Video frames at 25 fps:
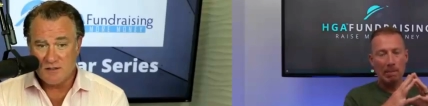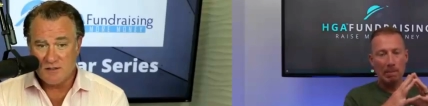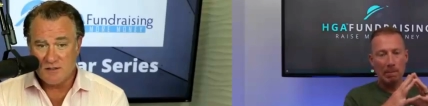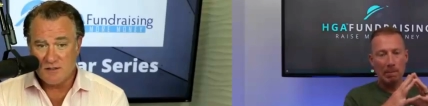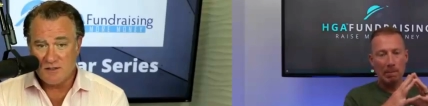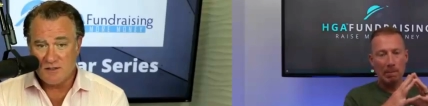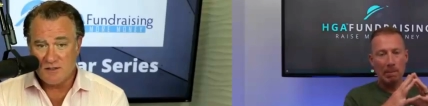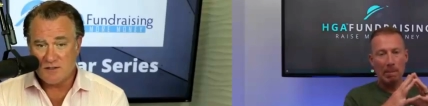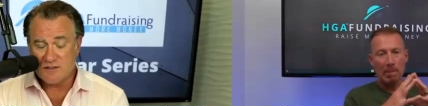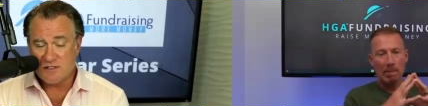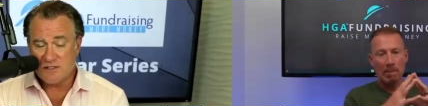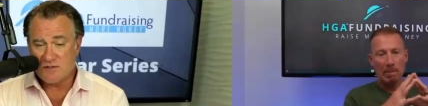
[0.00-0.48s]

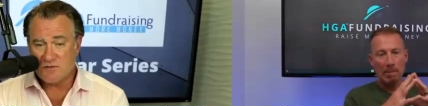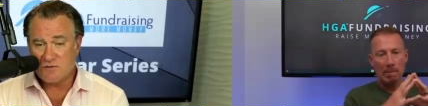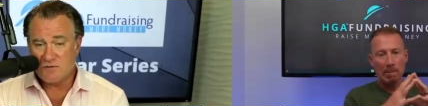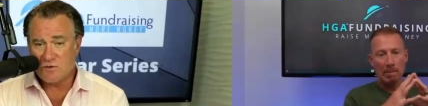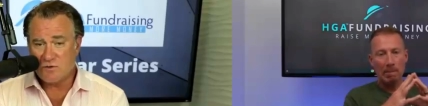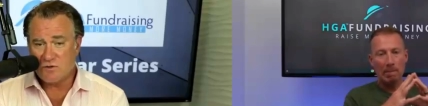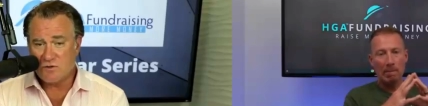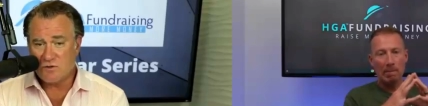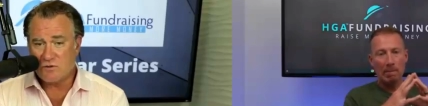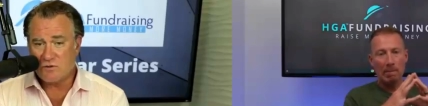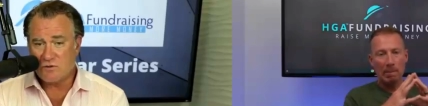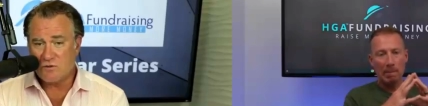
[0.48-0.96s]
Speaker 1: I said,
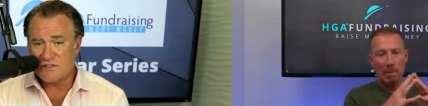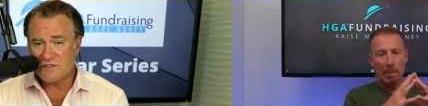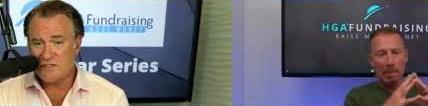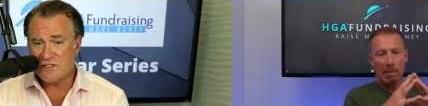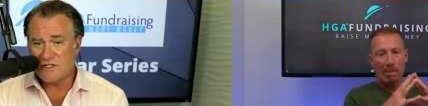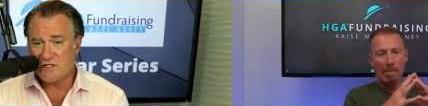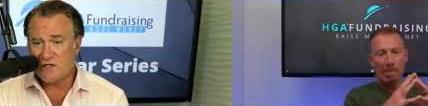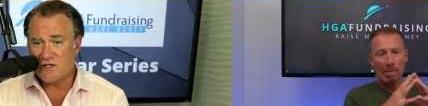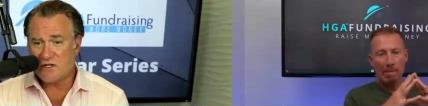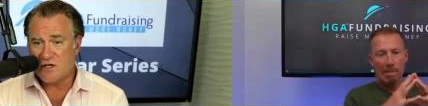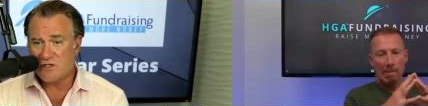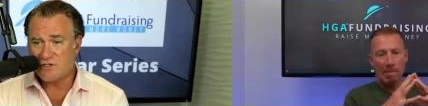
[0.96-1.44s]
well, what's
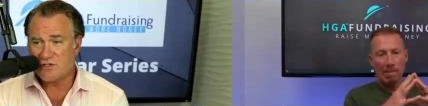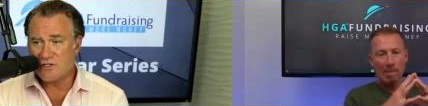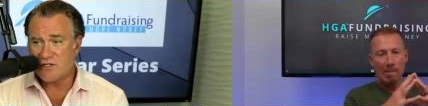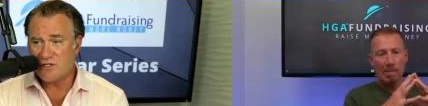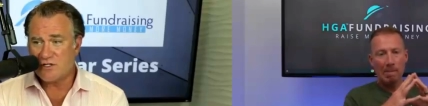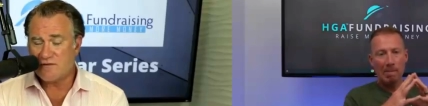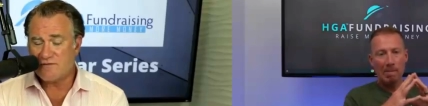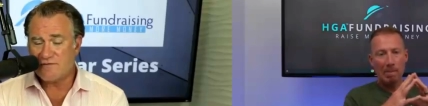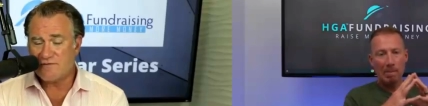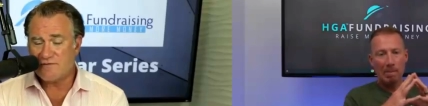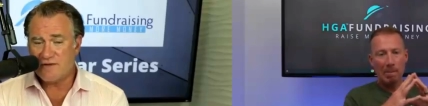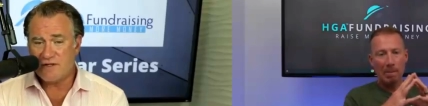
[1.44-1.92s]
it cost you
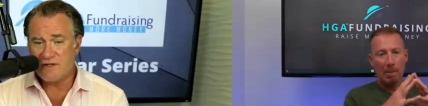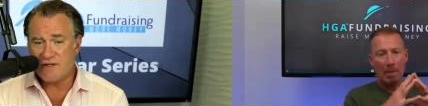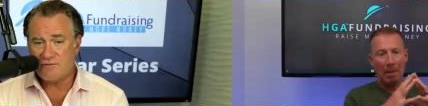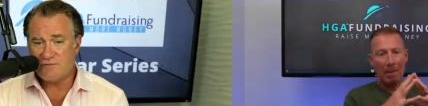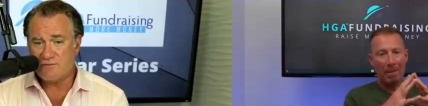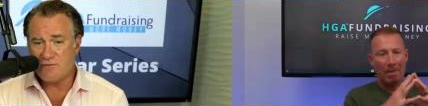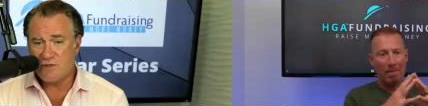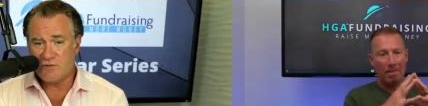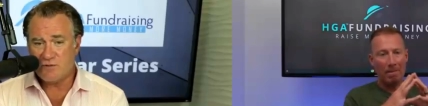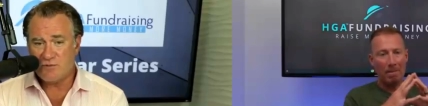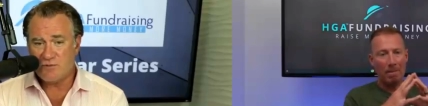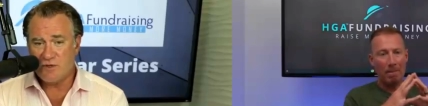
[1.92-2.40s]
to feed,
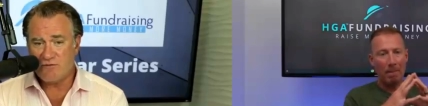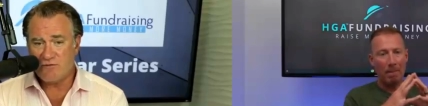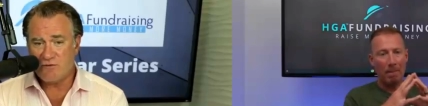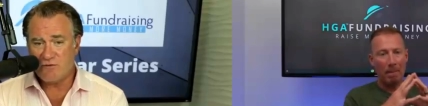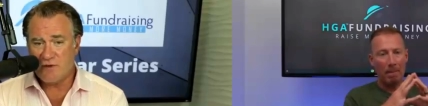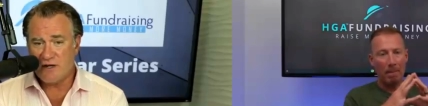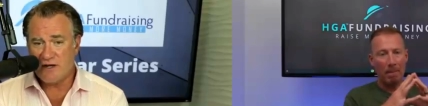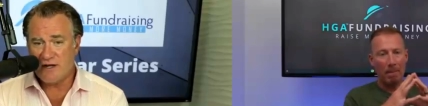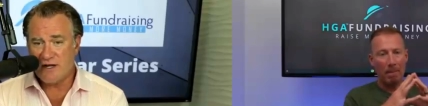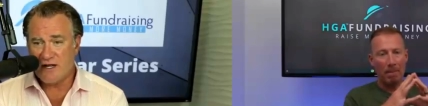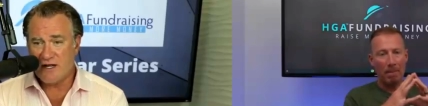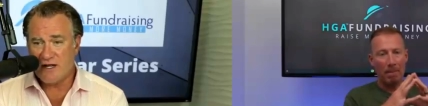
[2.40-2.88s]
put, put
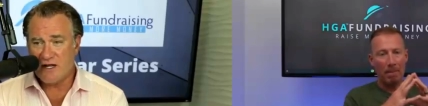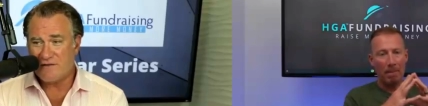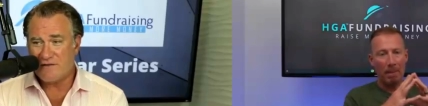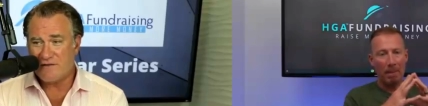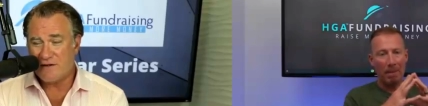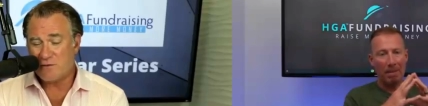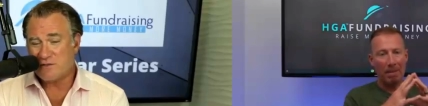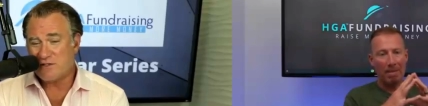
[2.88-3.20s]
everybody out there? It was